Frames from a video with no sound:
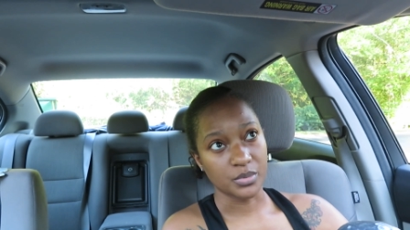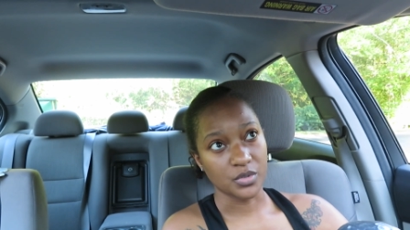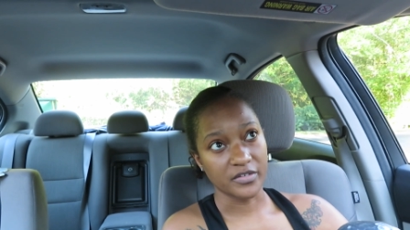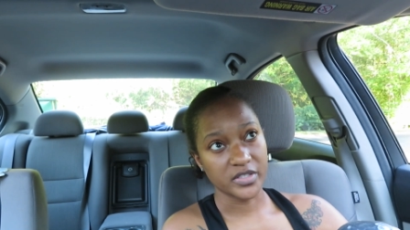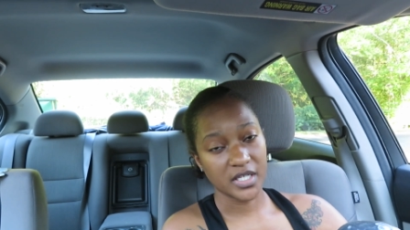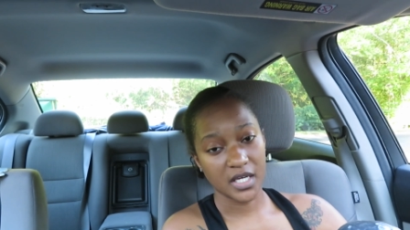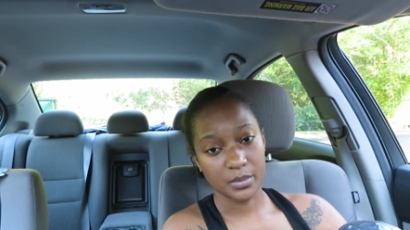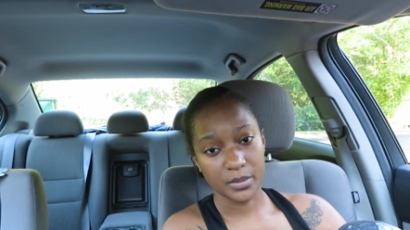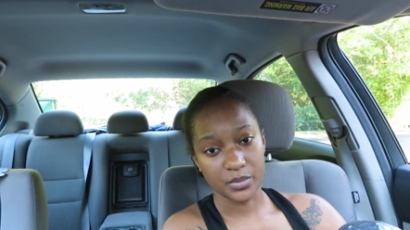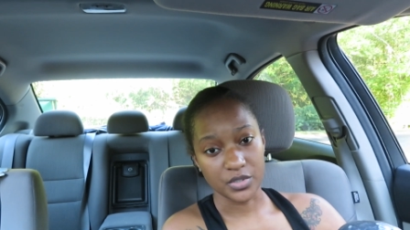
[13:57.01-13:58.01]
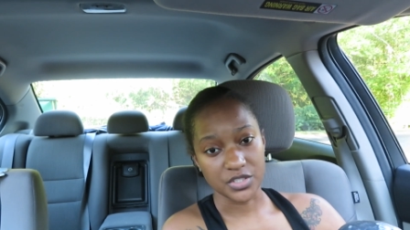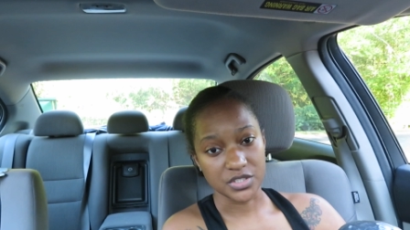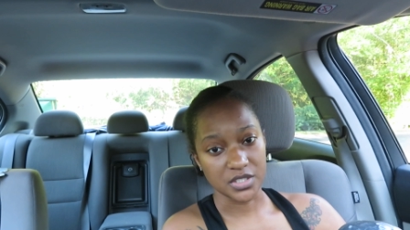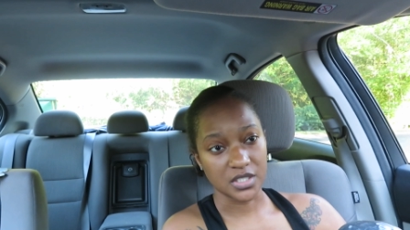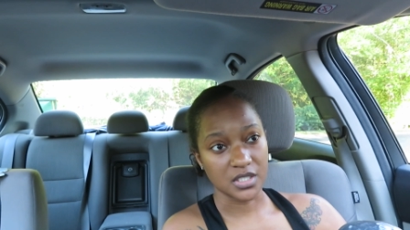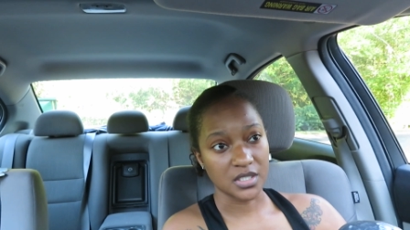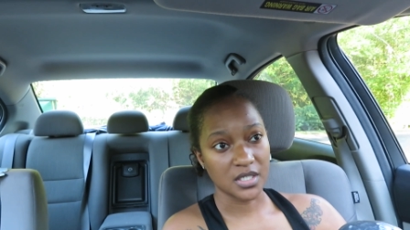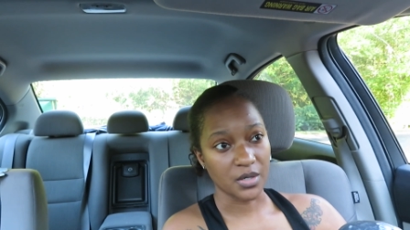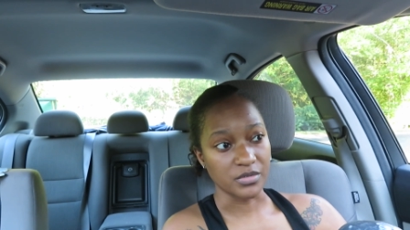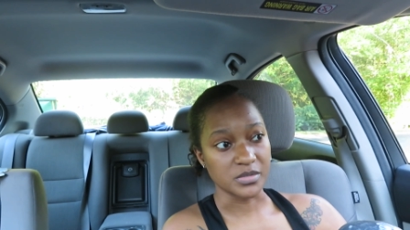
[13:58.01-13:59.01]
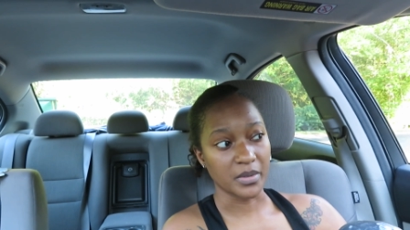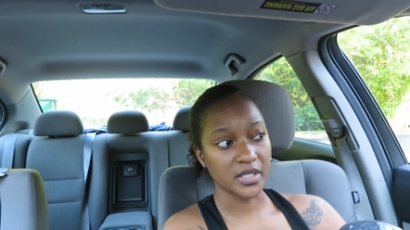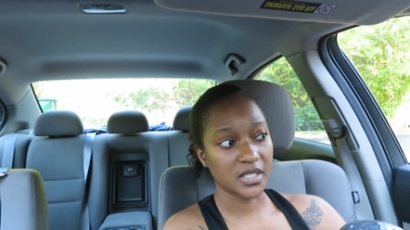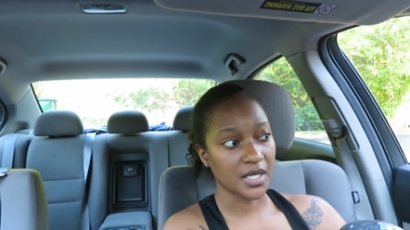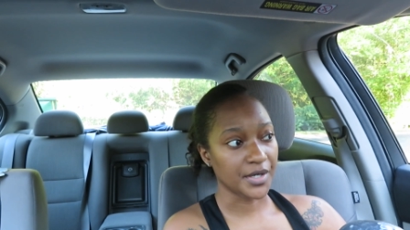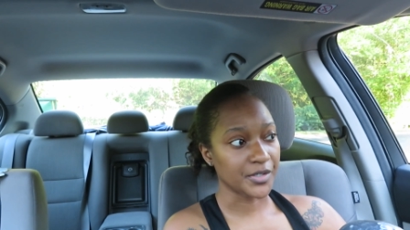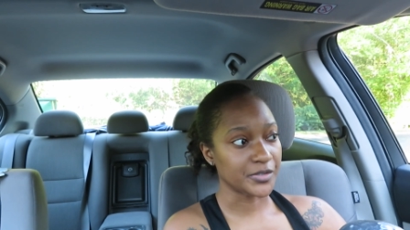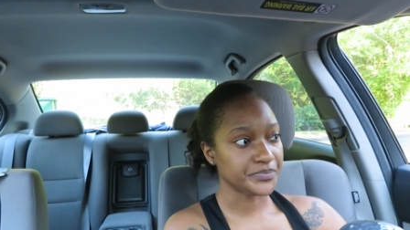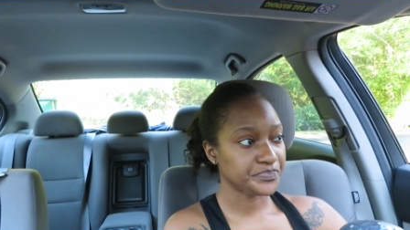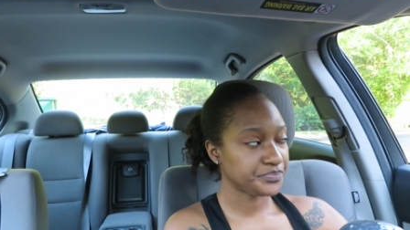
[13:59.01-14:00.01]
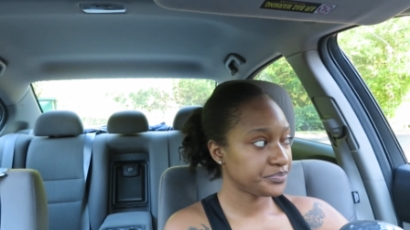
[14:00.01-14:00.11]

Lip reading: blew everything out of proportion. I was bugging out.